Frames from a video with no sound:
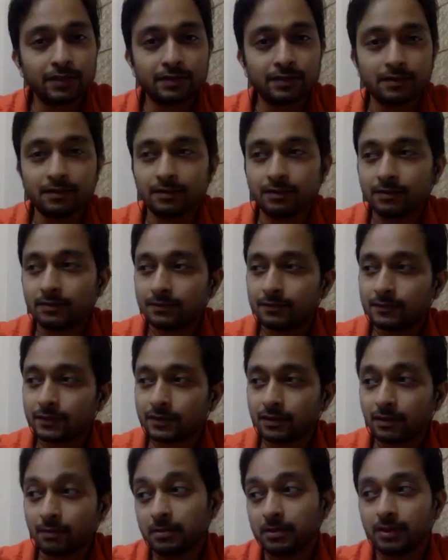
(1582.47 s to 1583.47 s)
for
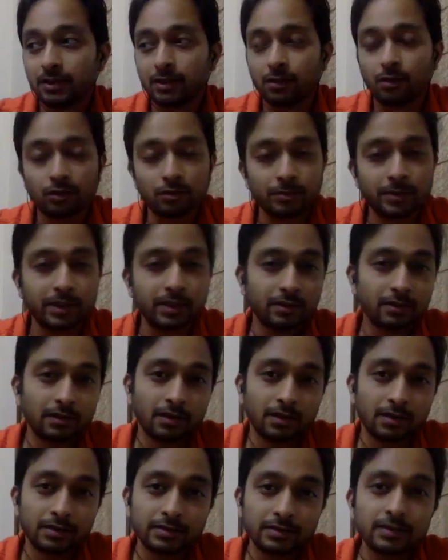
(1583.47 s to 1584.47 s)
example, like automated
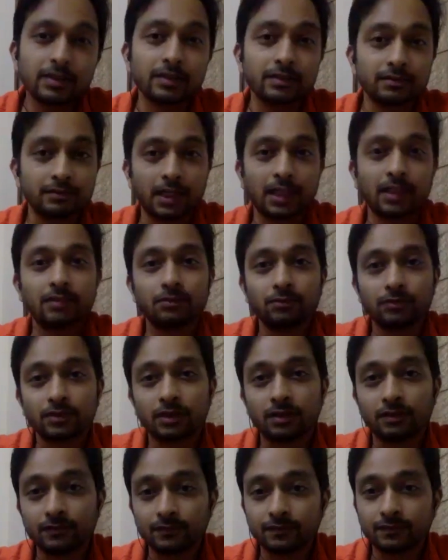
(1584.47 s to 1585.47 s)
cars. Like those
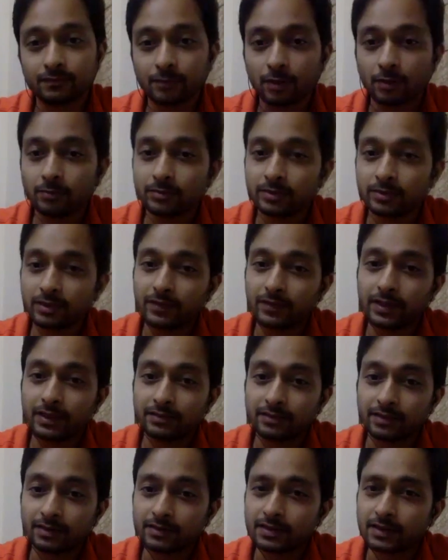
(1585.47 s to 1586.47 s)
kind of problems are very
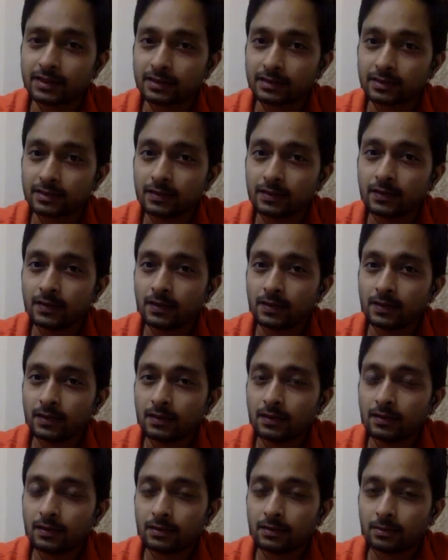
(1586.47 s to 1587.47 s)
interesting
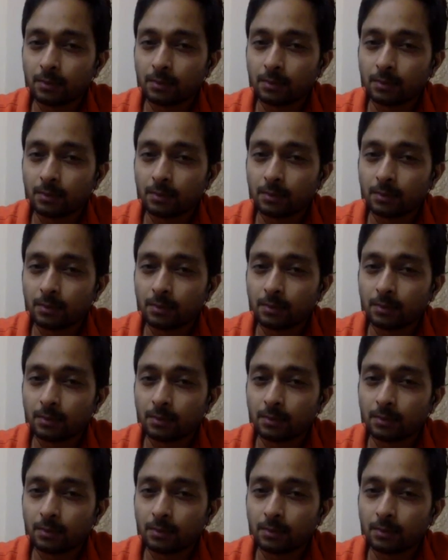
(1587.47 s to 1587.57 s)
as well.